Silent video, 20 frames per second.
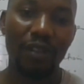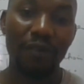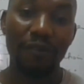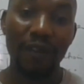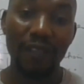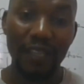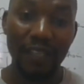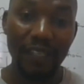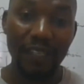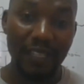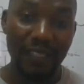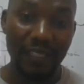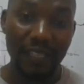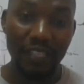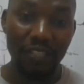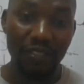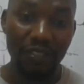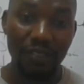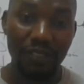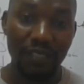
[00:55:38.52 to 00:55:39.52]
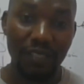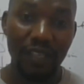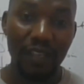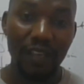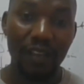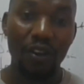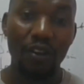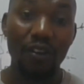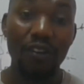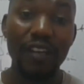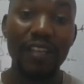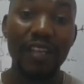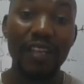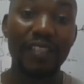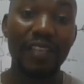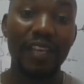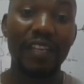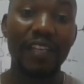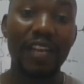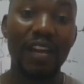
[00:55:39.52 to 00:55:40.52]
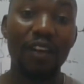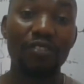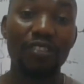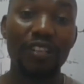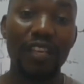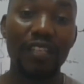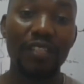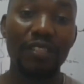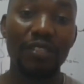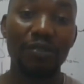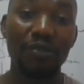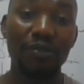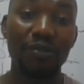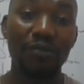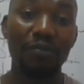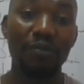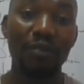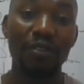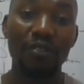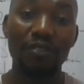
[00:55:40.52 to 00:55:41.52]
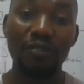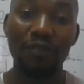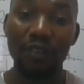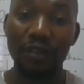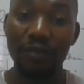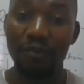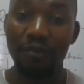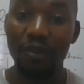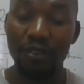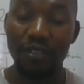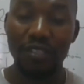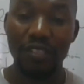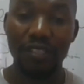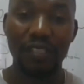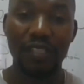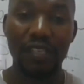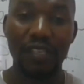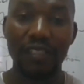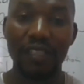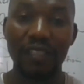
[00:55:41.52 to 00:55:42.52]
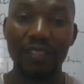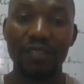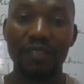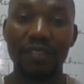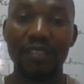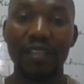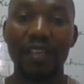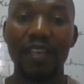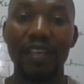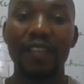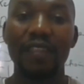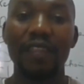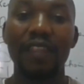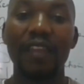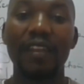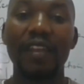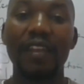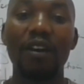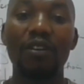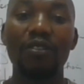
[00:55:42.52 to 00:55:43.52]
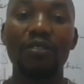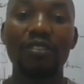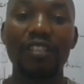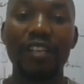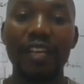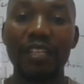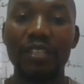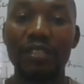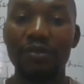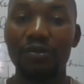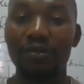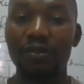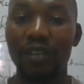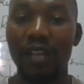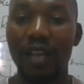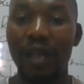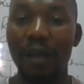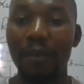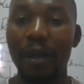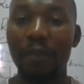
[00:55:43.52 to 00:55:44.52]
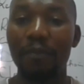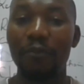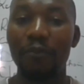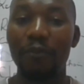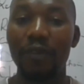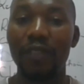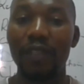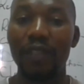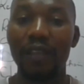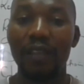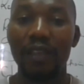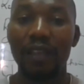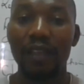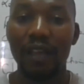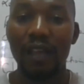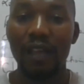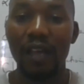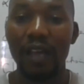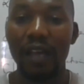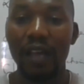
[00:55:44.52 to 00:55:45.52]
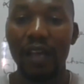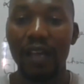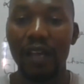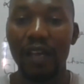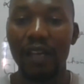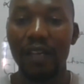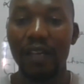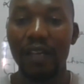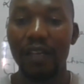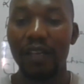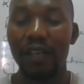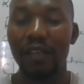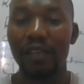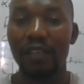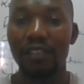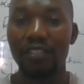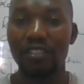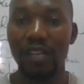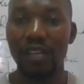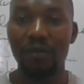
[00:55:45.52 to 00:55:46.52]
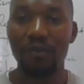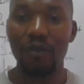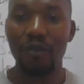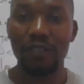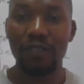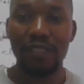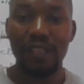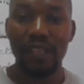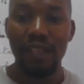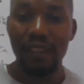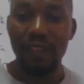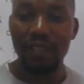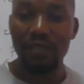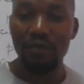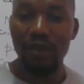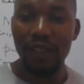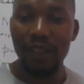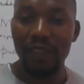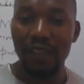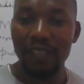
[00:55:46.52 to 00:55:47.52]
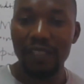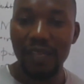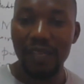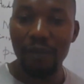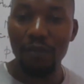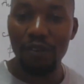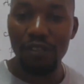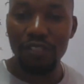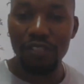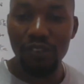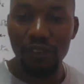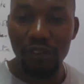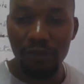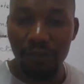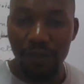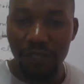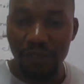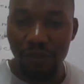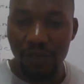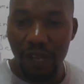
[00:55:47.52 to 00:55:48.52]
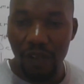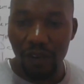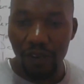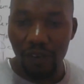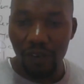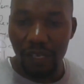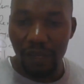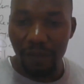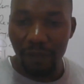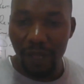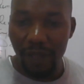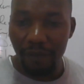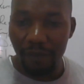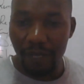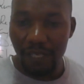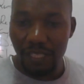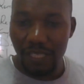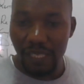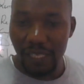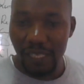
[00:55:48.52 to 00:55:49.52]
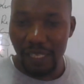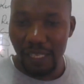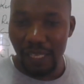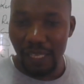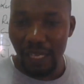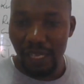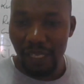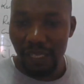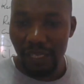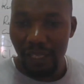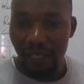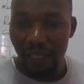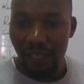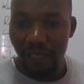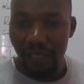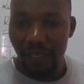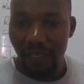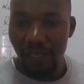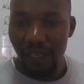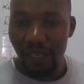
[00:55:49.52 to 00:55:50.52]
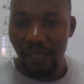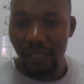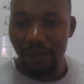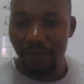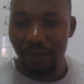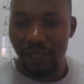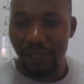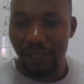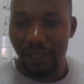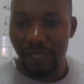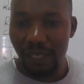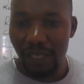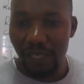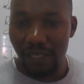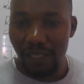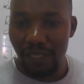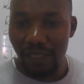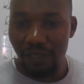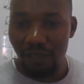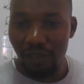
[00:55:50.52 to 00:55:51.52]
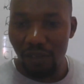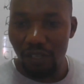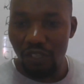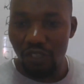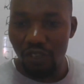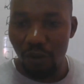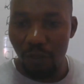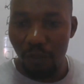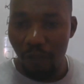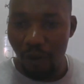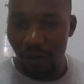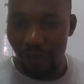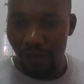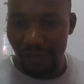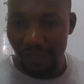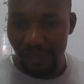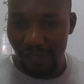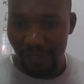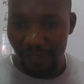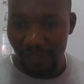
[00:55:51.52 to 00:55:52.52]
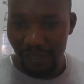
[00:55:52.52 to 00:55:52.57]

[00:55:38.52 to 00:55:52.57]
Kifanya transactions, auditors are now trying to, because of remote transactions, they now try to come up with a shared box. There's one that somebody told me to download in my machine here. Let me see, it is called Dropbox.